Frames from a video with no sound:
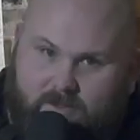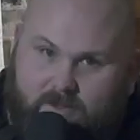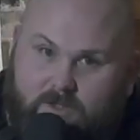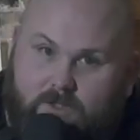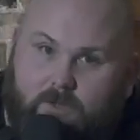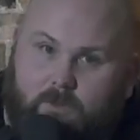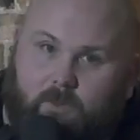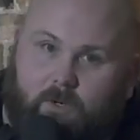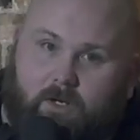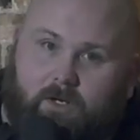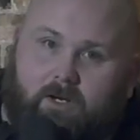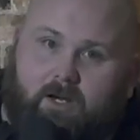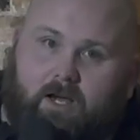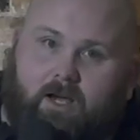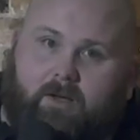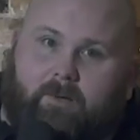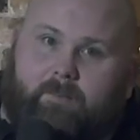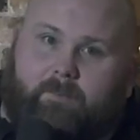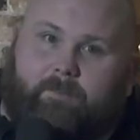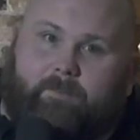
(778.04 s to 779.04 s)
it while you're high,
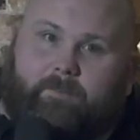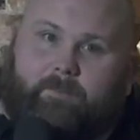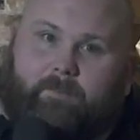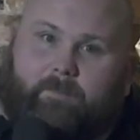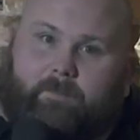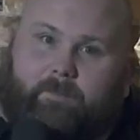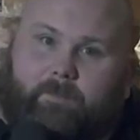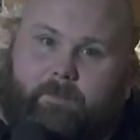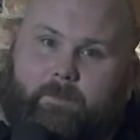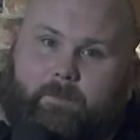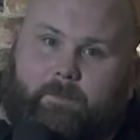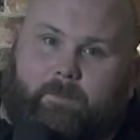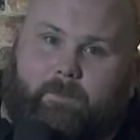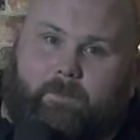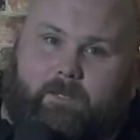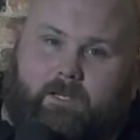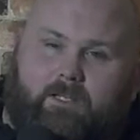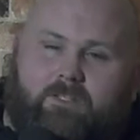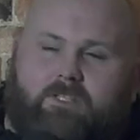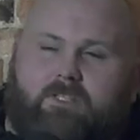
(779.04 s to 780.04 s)

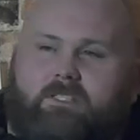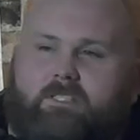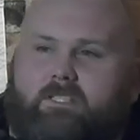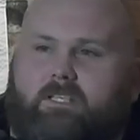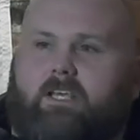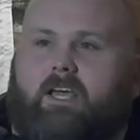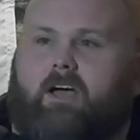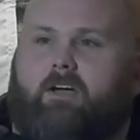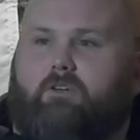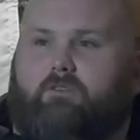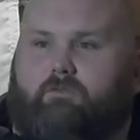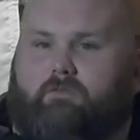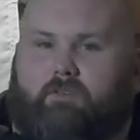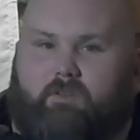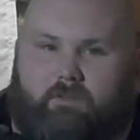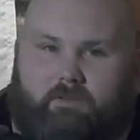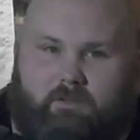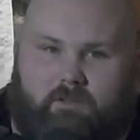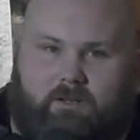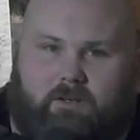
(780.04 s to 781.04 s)
and just see how you feel.
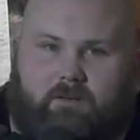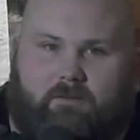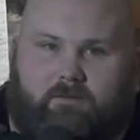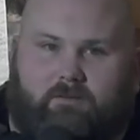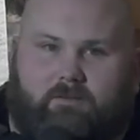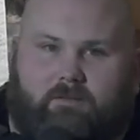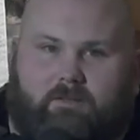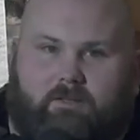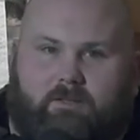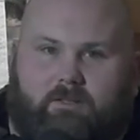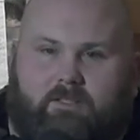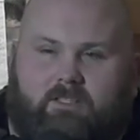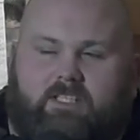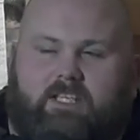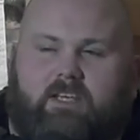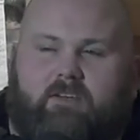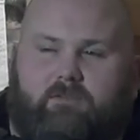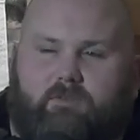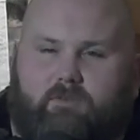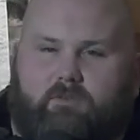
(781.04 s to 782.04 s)
See
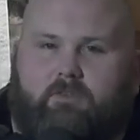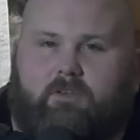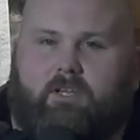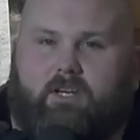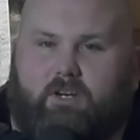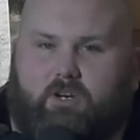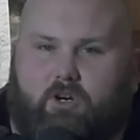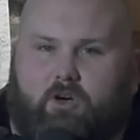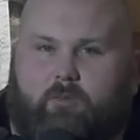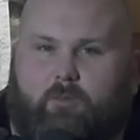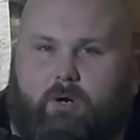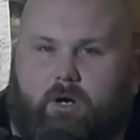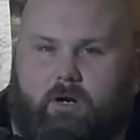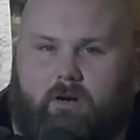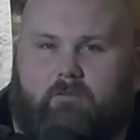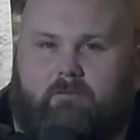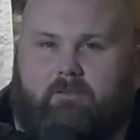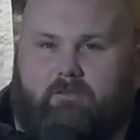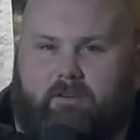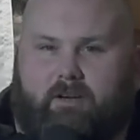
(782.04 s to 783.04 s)
if you feel like you're a part of
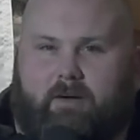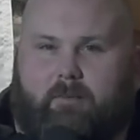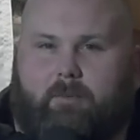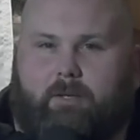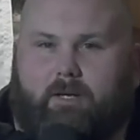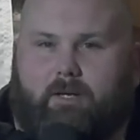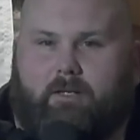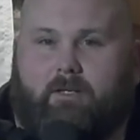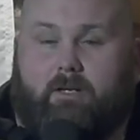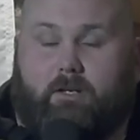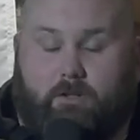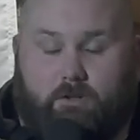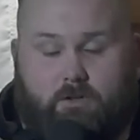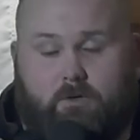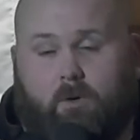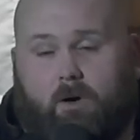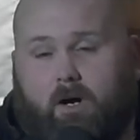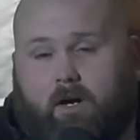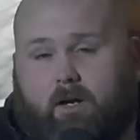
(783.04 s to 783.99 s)
a family, because you are.